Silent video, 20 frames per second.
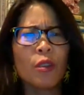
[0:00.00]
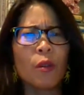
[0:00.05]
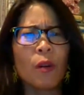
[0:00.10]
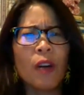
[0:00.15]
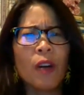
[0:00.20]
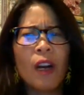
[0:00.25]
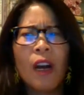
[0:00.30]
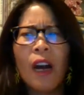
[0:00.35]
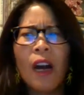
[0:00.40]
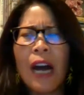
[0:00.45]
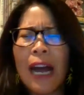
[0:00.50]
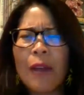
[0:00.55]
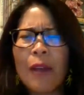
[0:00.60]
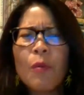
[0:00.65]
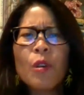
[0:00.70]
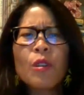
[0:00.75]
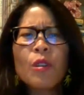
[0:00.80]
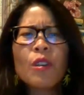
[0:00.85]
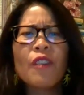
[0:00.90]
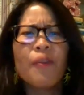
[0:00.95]
I wonder if
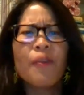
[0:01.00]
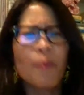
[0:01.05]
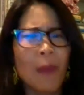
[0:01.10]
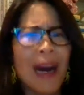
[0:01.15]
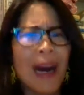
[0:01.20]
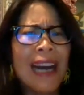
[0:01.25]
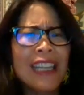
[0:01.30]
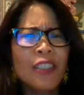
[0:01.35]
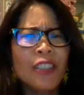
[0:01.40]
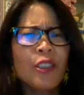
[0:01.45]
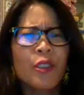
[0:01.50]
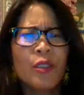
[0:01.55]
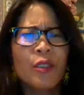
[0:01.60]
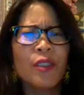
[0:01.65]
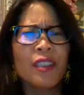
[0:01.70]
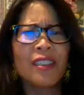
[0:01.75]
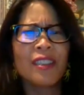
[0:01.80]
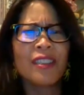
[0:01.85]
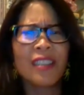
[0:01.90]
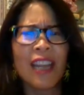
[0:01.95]
my students at
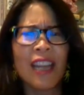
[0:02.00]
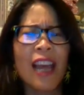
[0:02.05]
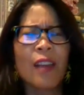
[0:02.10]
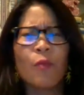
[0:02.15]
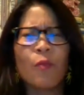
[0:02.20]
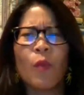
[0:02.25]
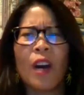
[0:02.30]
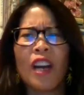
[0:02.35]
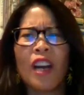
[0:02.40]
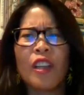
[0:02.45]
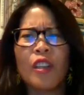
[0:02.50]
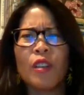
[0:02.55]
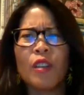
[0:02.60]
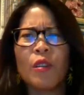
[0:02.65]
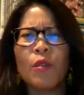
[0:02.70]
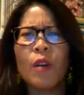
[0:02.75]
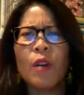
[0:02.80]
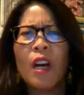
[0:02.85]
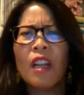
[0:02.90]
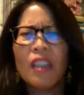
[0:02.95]
NYU
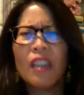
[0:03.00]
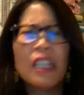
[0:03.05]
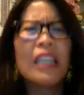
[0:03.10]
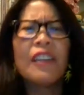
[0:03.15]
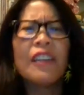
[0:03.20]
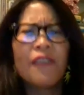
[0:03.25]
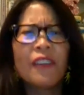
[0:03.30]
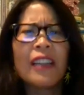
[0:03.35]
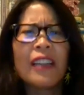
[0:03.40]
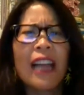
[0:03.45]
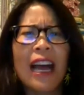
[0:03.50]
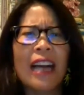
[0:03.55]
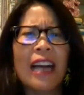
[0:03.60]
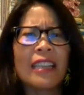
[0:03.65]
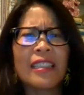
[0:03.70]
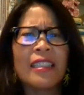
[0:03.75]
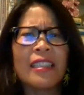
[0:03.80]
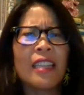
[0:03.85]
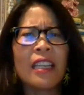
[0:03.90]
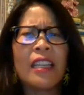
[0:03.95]
leave class
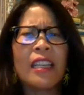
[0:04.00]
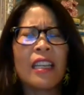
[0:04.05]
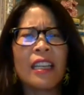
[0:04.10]
thinking,